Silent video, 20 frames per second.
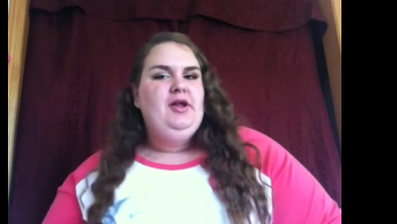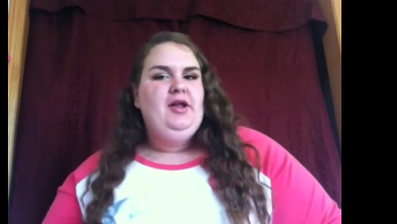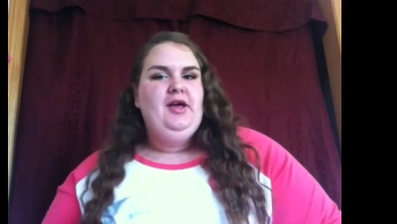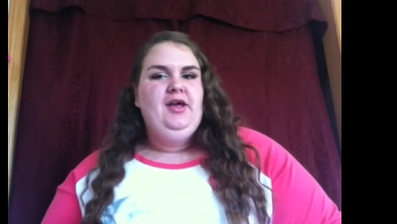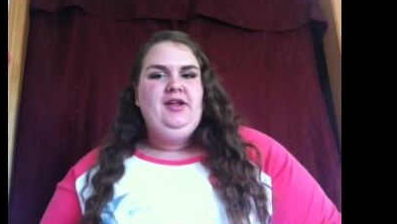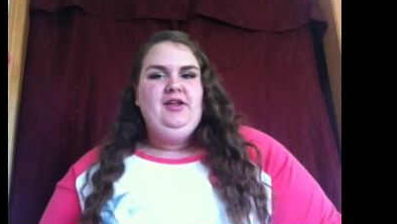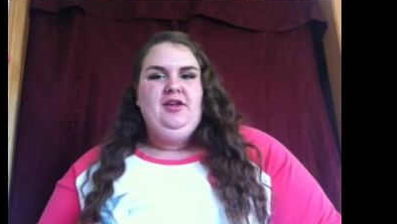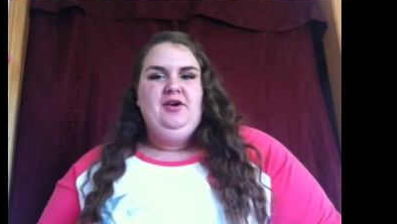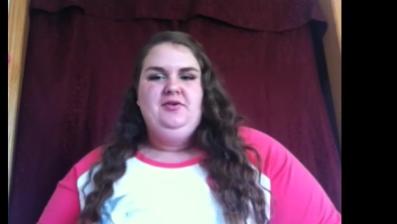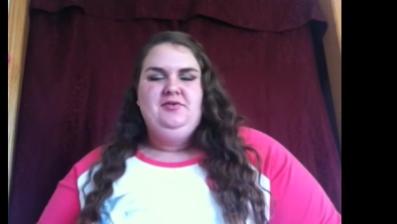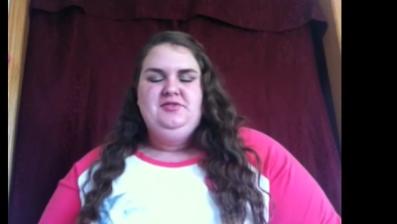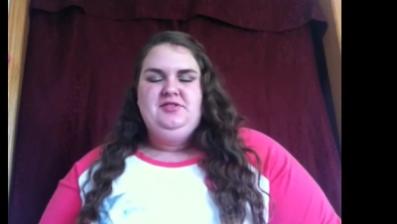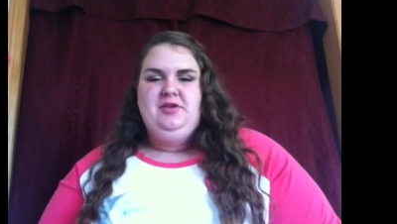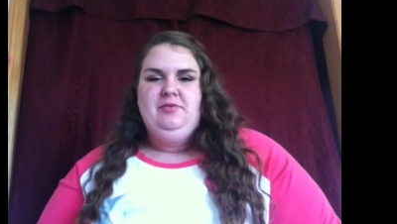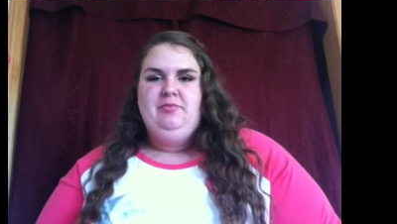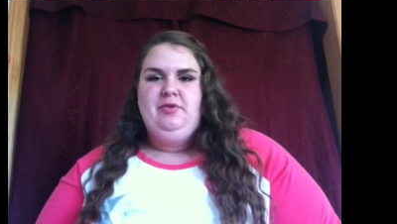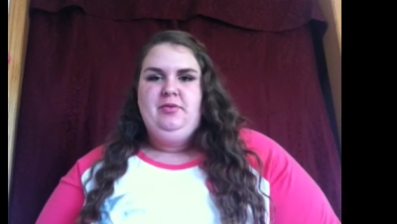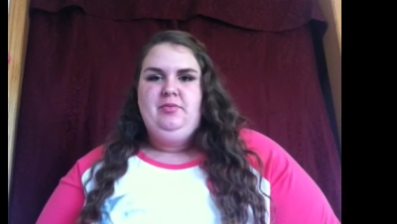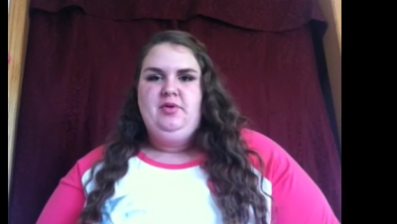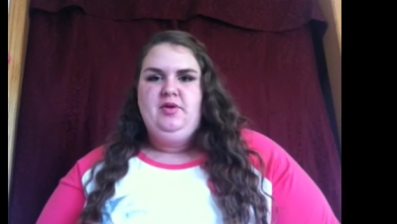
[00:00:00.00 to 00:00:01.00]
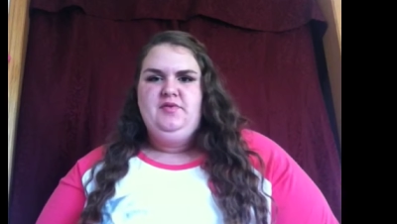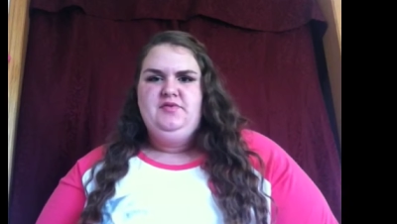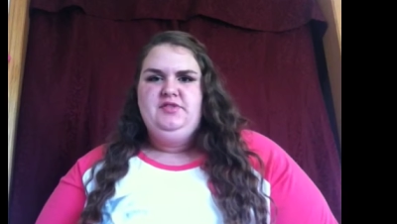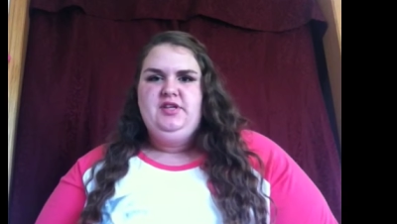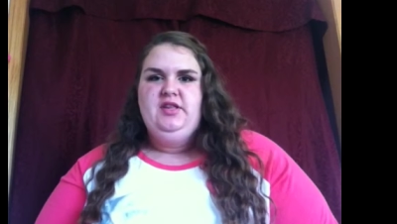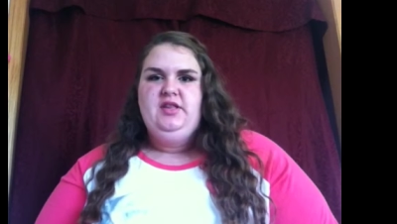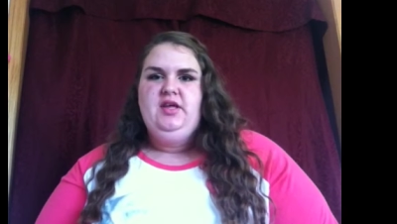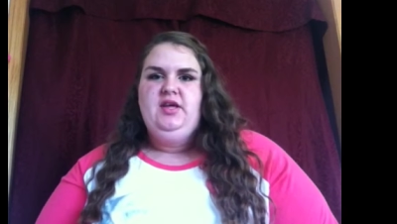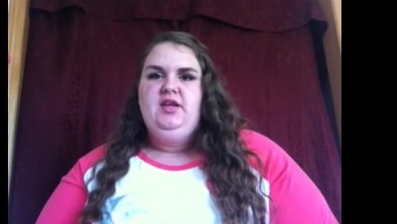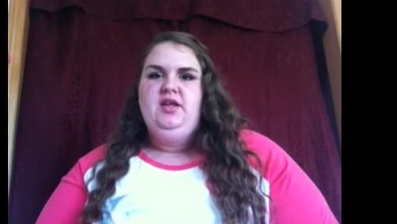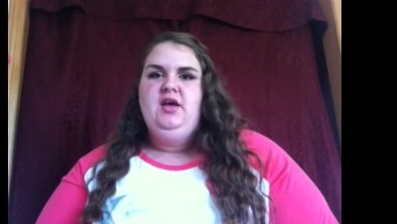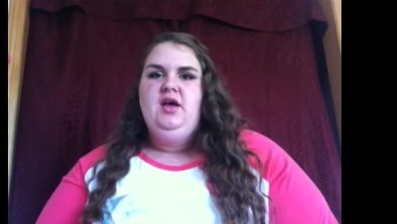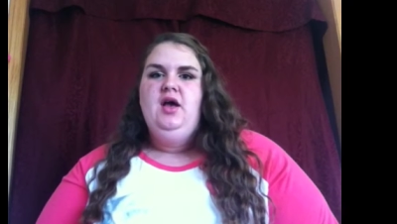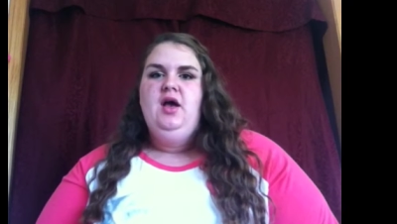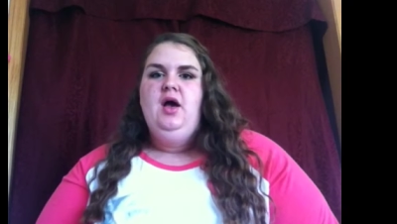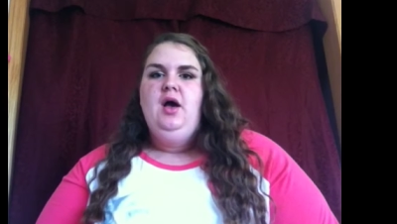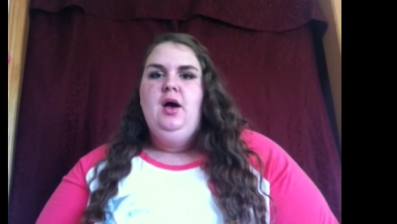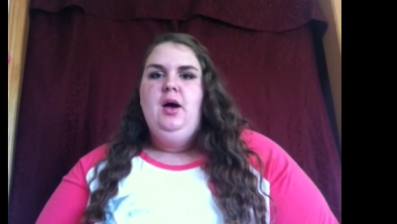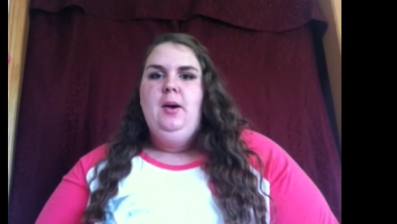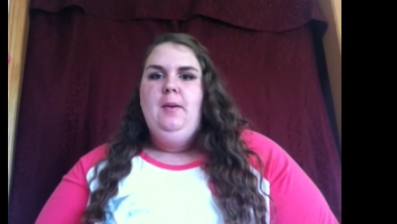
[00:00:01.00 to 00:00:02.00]
I know some people have said that.
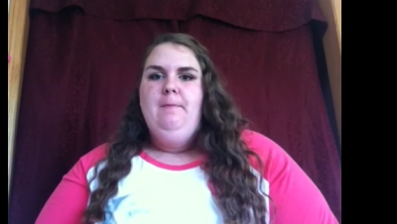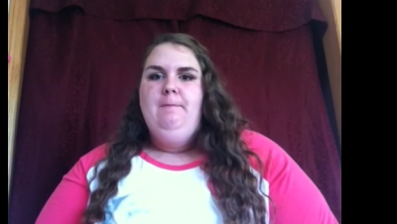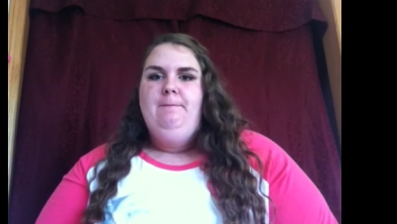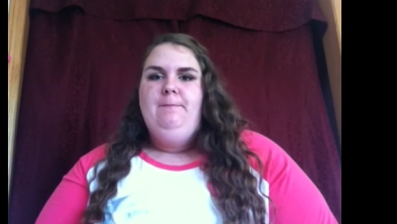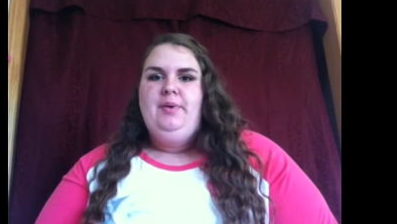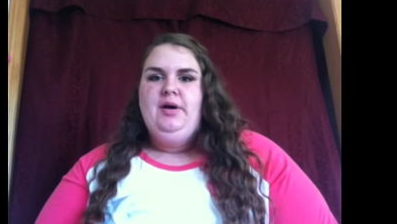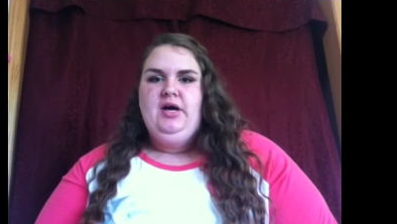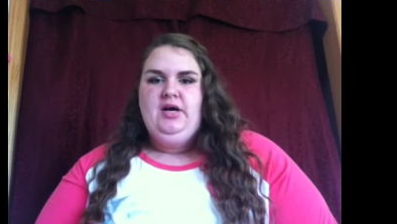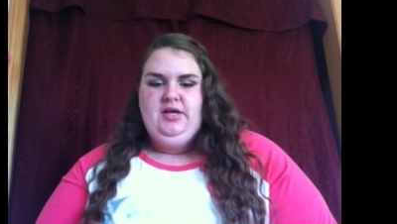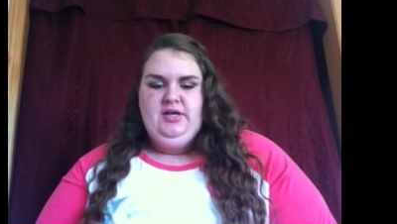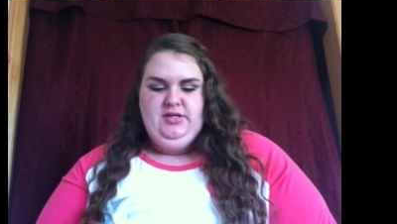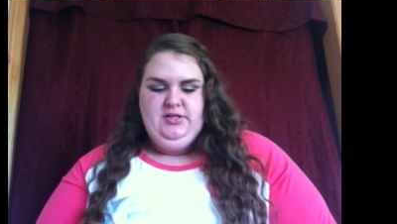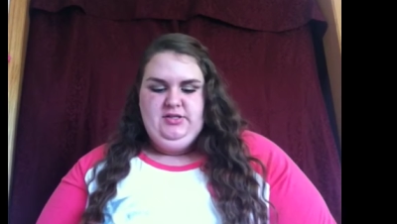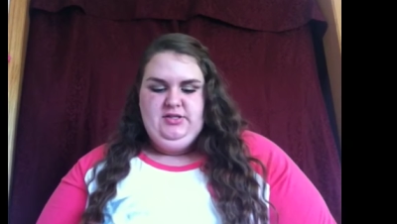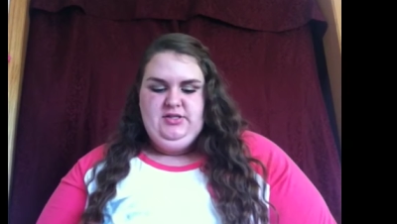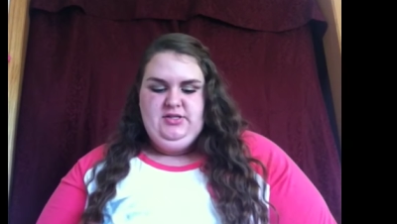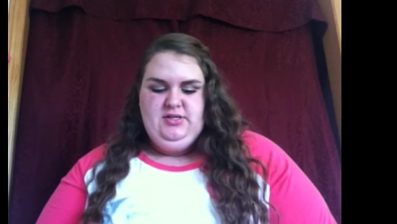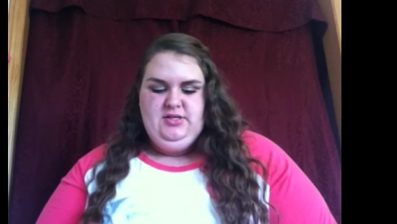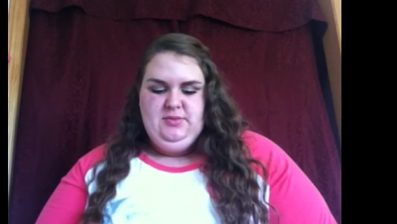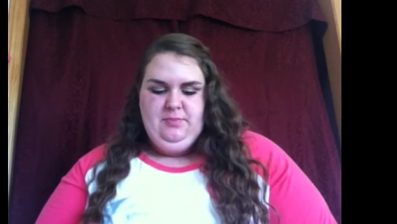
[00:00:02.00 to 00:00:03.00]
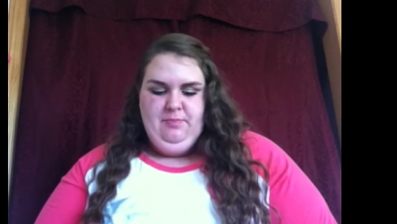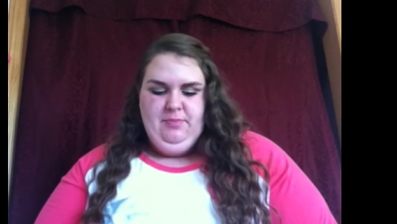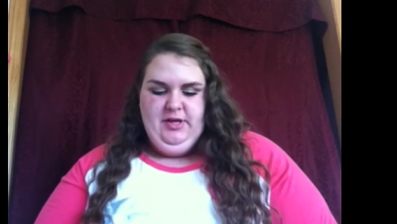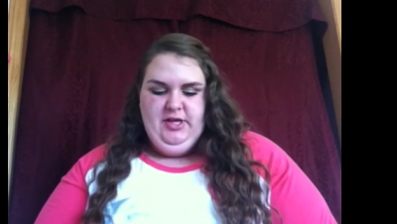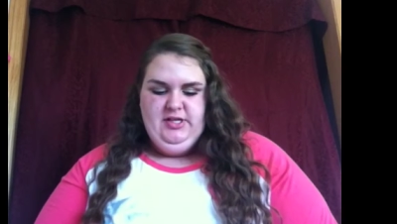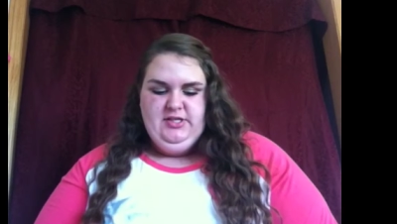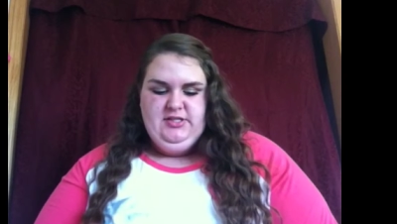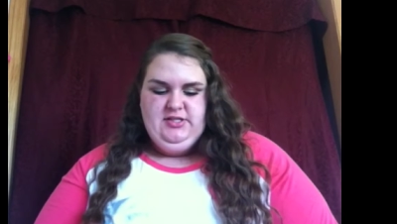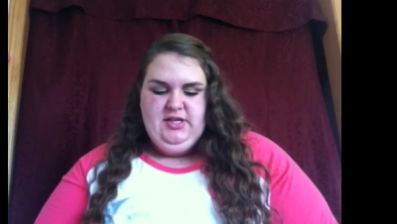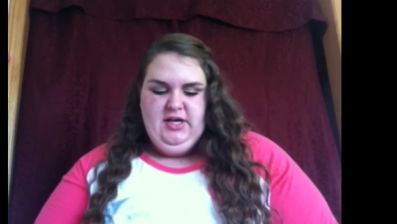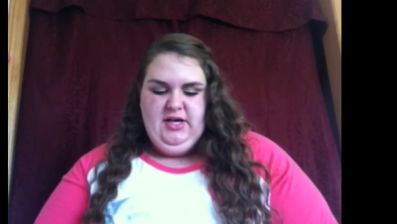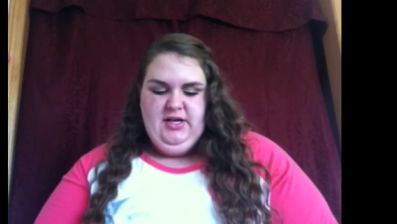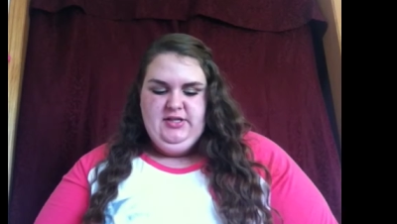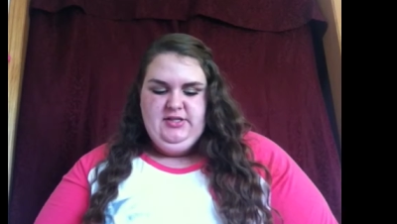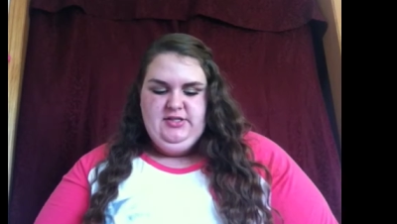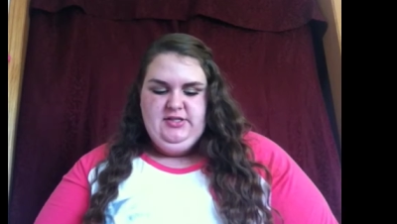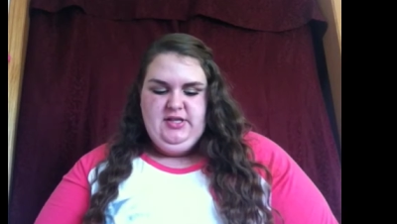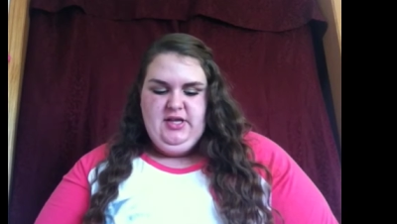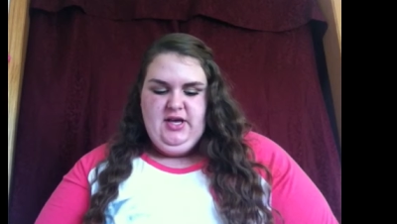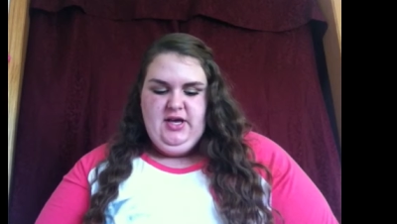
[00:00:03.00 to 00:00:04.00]
But
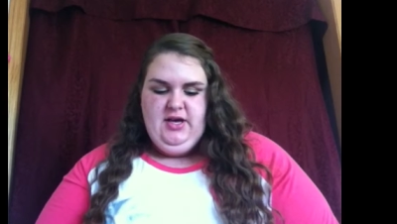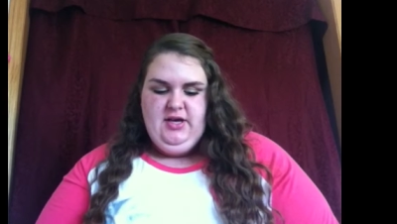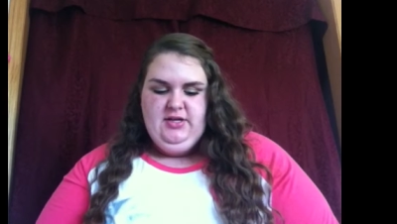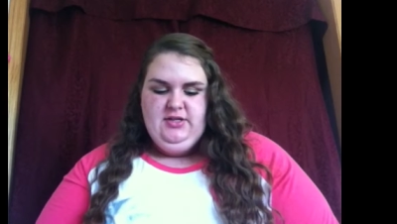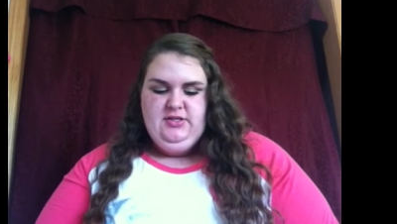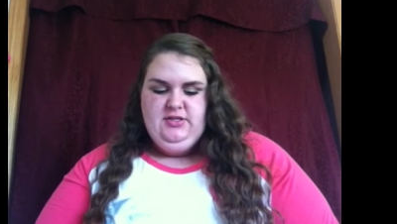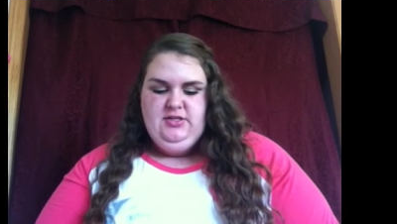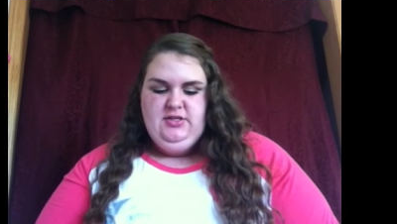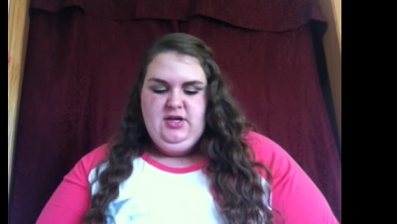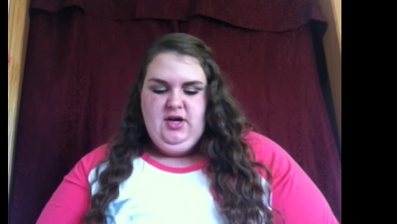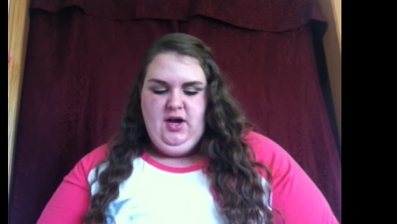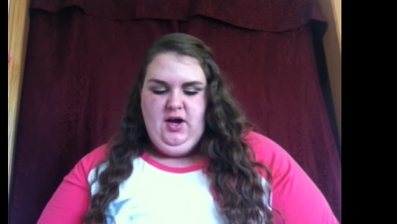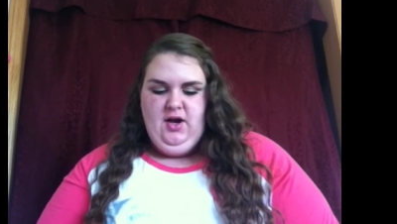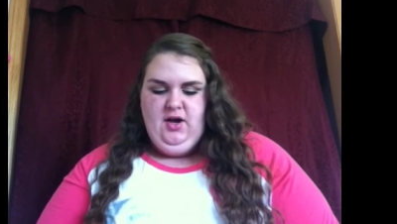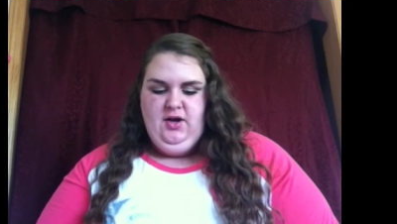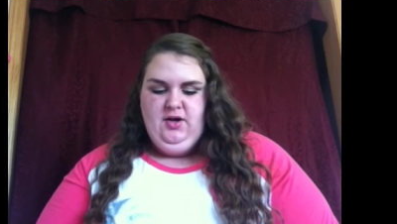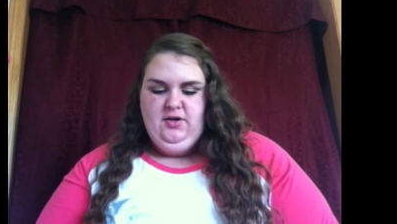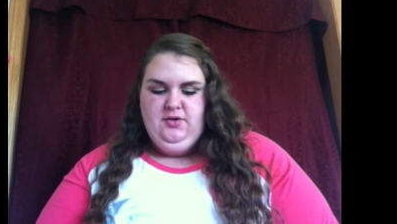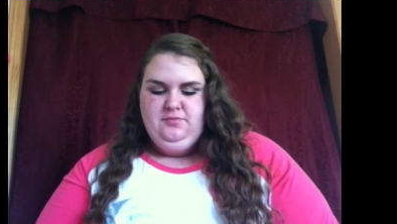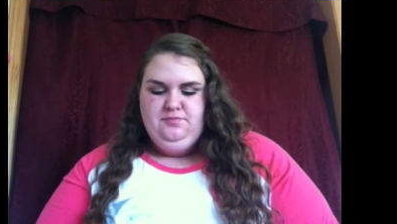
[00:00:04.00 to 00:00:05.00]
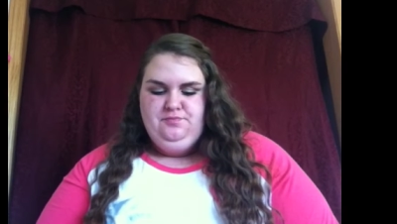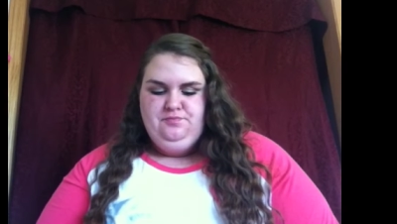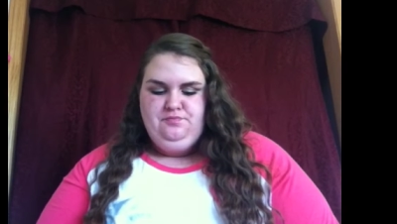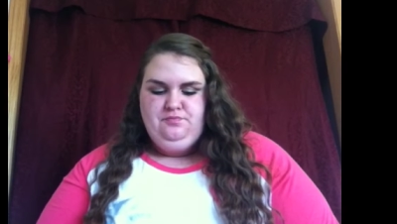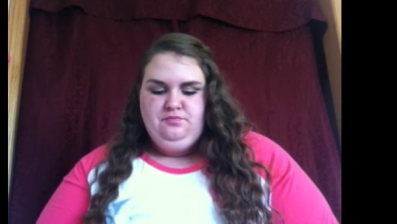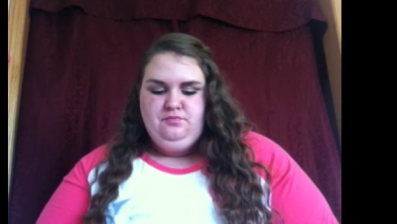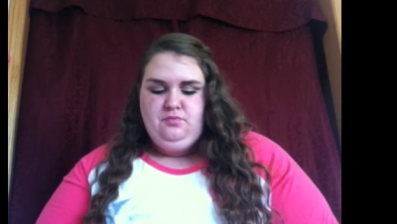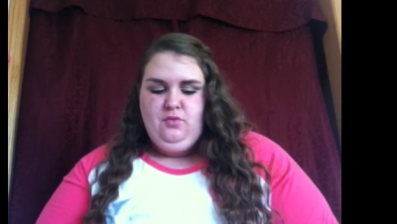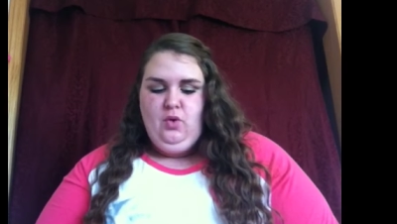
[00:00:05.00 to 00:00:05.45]
besides that, um,